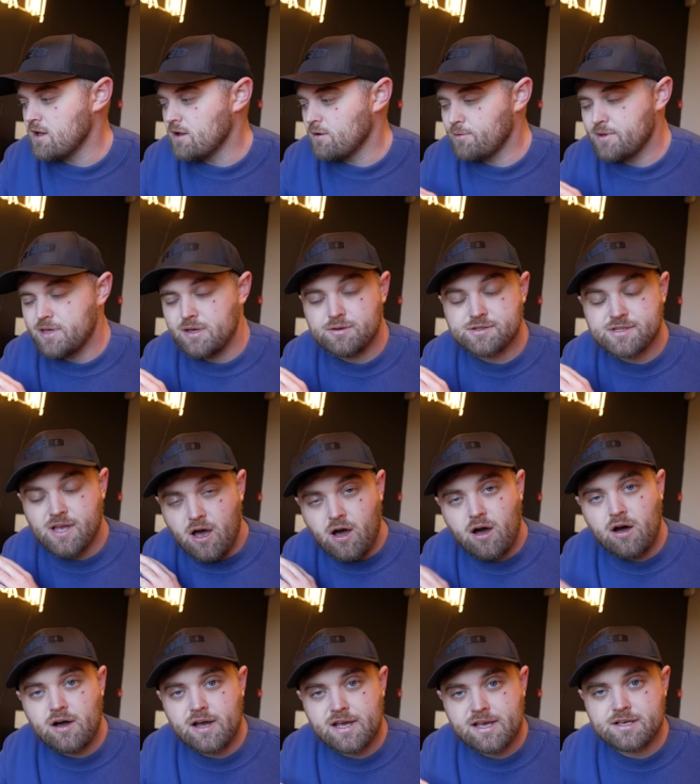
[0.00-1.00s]
We use the
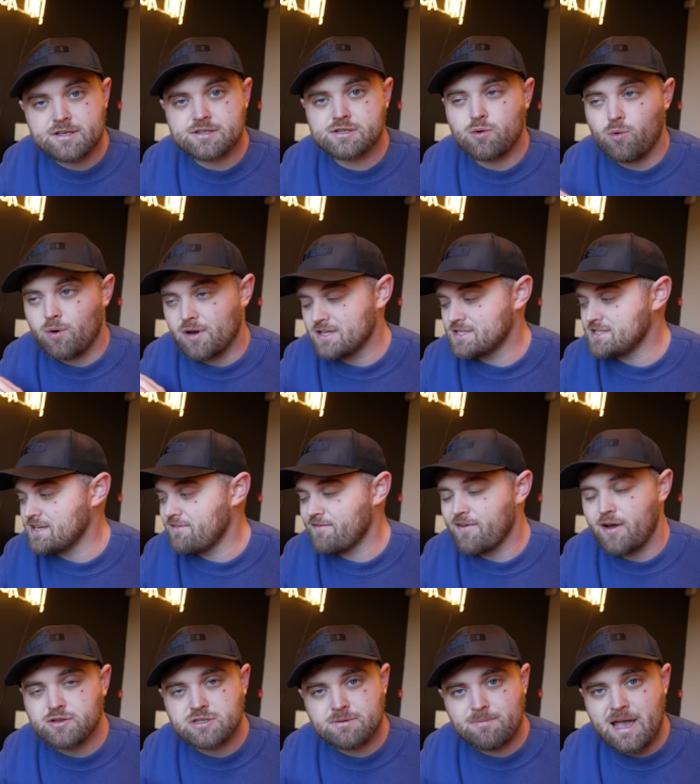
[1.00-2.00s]
highest quality
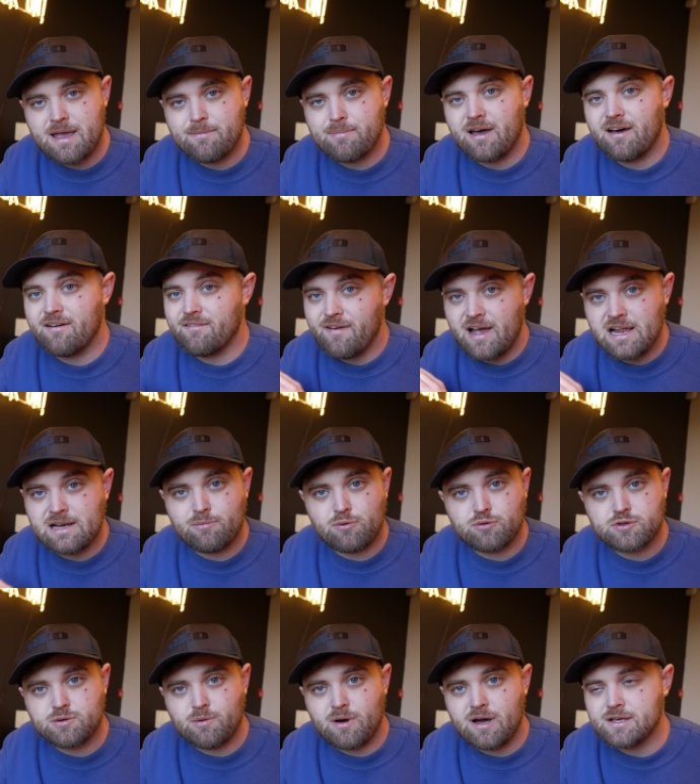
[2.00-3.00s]
photo paper available
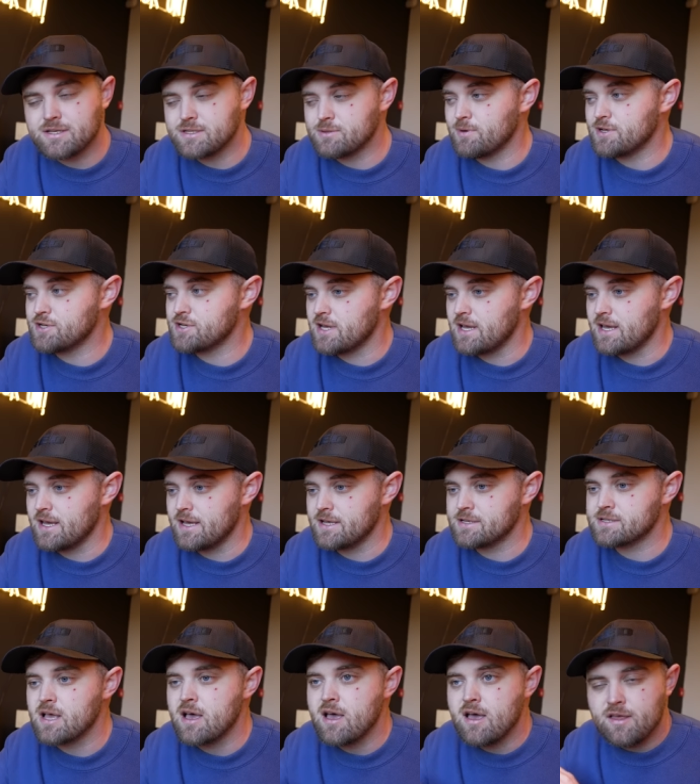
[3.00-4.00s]
to us, which is